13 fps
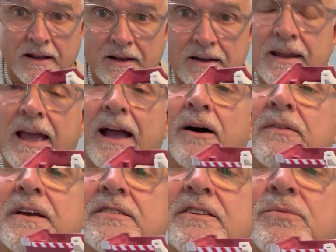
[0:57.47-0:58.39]
Now,
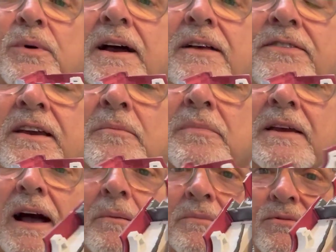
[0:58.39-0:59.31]
this is where things
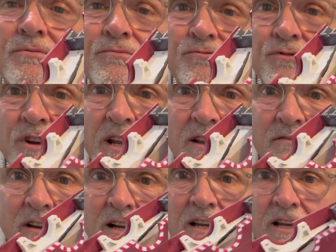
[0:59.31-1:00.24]
becomes really,
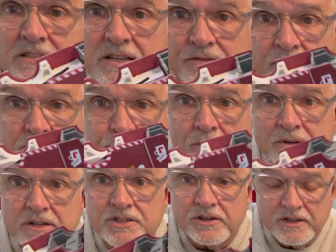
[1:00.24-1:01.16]
really easy. First of all, I'm
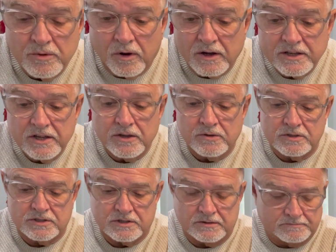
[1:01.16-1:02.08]
going to show you what I
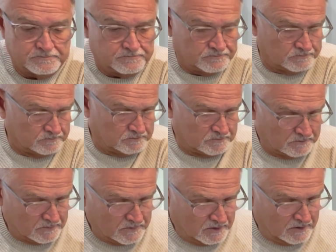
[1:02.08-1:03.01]
used.
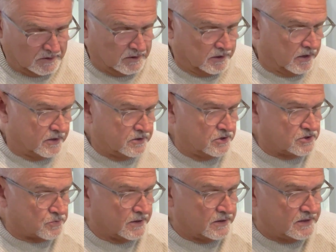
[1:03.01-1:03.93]
I
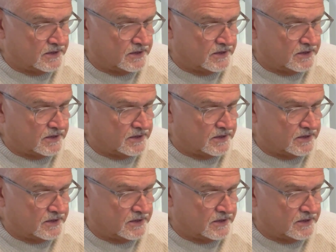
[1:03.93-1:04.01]
used one of